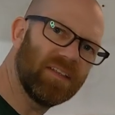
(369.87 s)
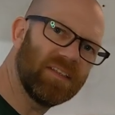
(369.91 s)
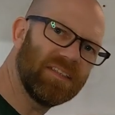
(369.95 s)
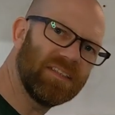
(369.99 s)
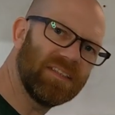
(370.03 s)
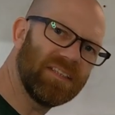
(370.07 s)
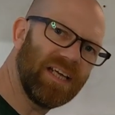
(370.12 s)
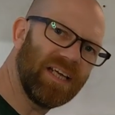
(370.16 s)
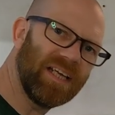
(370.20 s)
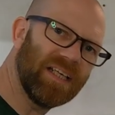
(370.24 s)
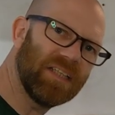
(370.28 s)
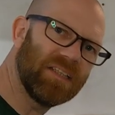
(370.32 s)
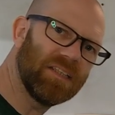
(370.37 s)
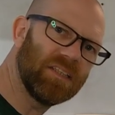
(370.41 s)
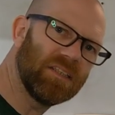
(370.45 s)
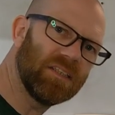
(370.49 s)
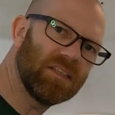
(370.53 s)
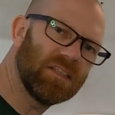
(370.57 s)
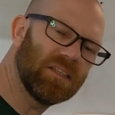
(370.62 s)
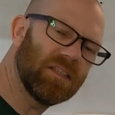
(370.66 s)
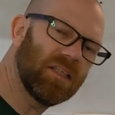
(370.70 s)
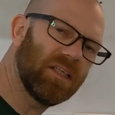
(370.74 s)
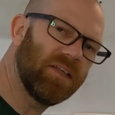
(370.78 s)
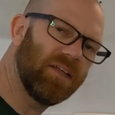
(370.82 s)
30
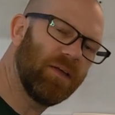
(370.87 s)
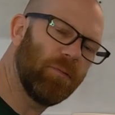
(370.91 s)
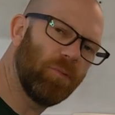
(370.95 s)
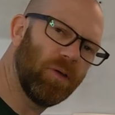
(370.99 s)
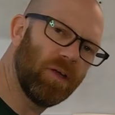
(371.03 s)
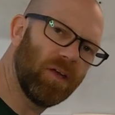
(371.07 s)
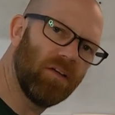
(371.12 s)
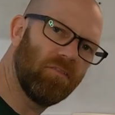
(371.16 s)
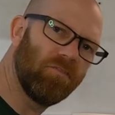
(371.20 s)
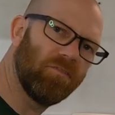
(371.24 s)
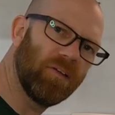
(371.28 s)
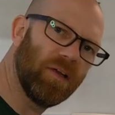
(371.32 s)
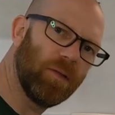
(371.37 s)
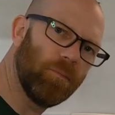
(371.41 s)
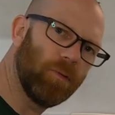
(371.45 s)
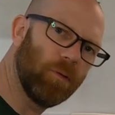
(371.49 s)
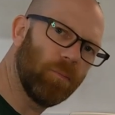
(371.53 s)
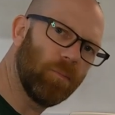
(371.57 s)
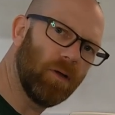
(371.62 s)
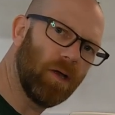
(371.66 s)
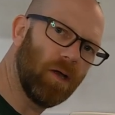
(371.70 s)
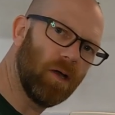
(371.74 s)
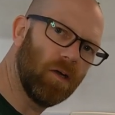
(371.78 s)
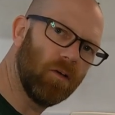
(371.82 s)
seconds, and then we're going to flip
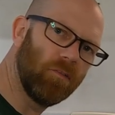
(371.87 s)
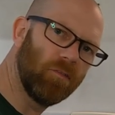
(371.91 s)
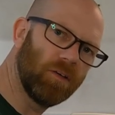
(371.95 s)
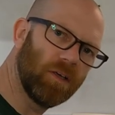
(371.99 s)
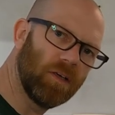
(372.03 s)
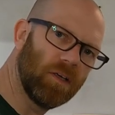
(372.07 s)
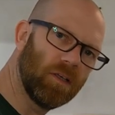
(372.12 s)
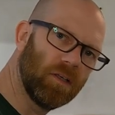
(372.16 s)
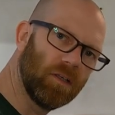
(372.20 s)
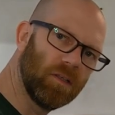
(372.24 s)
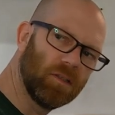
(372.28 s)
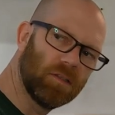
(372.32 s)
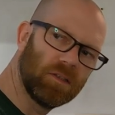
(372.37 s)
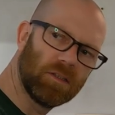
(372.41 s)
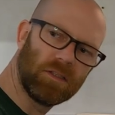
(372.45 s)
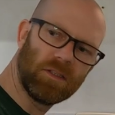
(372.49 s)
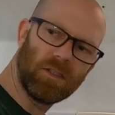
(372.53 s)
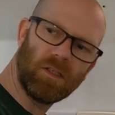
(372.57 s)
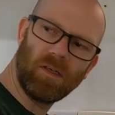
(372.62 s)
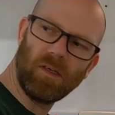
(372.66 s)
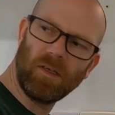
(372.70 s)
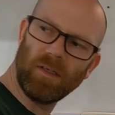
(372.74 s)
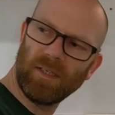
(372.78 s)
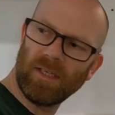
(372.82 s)
them over.
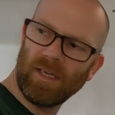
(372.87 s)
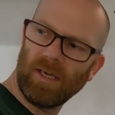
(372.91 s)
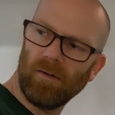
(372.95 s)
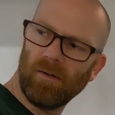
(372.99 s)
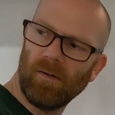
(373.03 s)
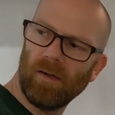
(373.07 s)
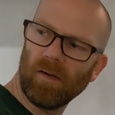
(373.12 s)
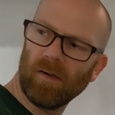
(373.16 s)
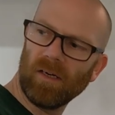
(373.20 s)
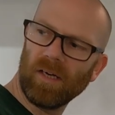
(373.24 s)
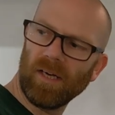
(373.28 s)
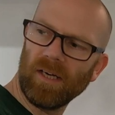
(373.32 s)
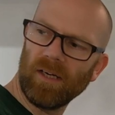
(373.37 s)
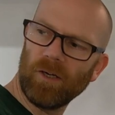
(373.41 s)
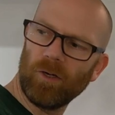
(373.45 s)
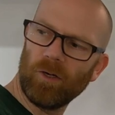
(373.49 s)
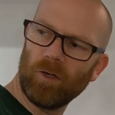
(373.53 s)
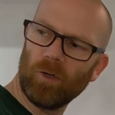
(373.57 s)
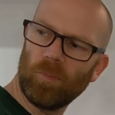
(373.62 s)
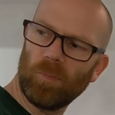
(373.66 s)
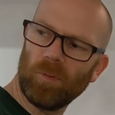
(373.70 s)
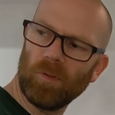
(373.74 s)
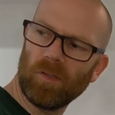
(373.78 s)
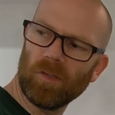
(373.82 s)
Starting now. Okay,
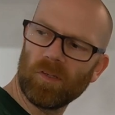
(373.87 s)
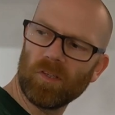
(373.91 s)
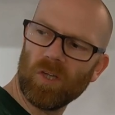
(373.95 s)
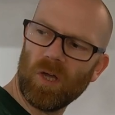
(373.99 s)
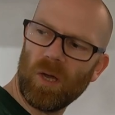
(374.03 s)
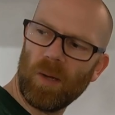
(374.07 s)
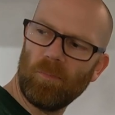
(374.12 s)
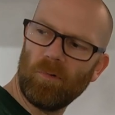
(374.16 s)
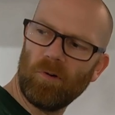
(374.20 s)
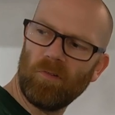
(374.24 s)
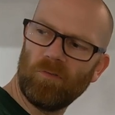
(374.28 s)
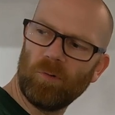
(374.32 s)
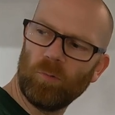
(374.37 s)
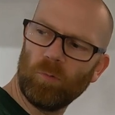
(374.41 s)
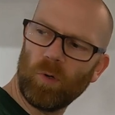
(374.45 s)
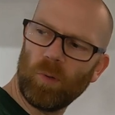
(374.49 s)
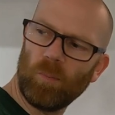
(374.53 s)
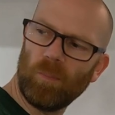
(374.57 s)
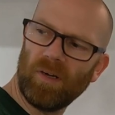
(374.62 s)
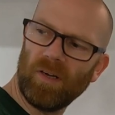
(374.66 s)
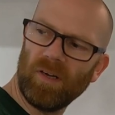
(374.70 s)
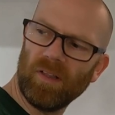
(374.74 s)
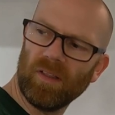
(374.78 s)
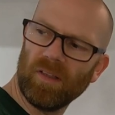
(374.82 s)
Google, put the timer on for
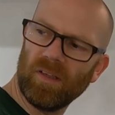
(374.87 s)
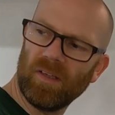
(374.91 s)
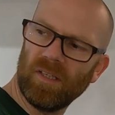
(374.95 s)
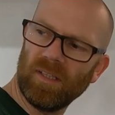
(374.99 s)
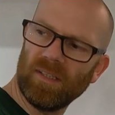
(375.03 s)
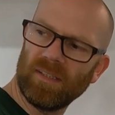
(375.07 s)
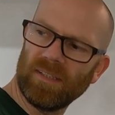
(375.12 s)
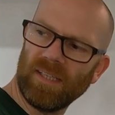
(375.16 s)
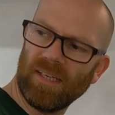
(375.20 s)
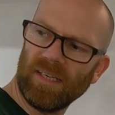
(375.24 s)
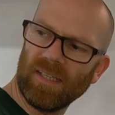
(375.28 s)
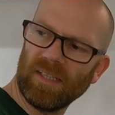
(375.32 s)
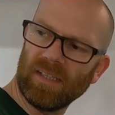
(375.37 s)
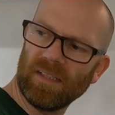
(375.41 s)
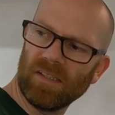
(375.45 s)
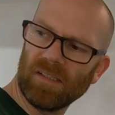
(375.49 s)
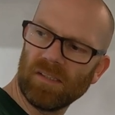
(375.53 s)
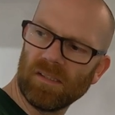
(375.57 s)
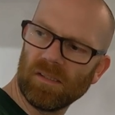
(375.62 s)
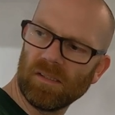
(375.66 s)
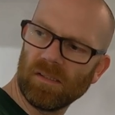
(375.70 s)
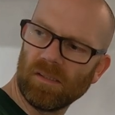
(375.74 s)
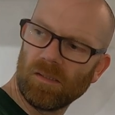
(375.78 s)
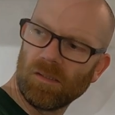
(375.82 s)
1 minute 30
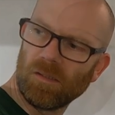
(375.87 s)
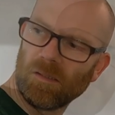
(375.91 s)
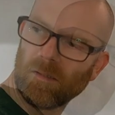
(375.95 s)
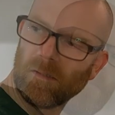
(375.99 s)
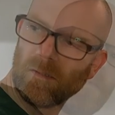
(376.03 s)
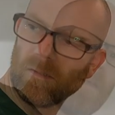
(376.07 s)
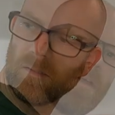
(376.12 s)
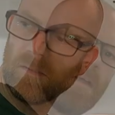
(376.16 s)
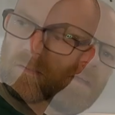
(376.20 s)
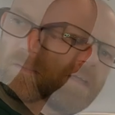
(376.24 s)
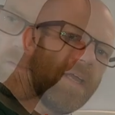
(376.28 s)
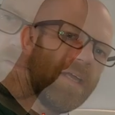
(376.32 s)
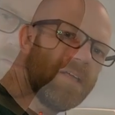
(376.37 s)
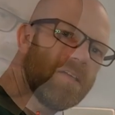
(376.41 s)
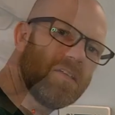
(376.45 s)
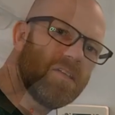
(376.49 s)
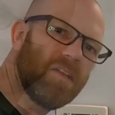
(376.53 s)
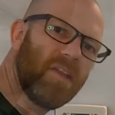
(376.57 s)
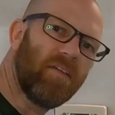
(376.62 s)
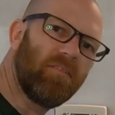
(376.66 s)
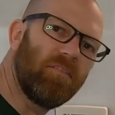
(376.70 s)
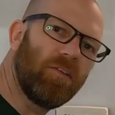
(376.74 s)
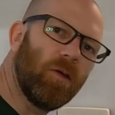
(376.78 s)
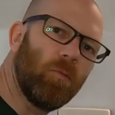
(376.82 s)
seconds. Okay,
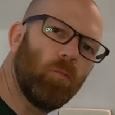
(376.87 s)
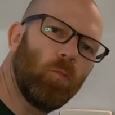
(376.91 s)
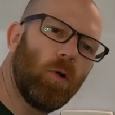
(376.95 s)
so they've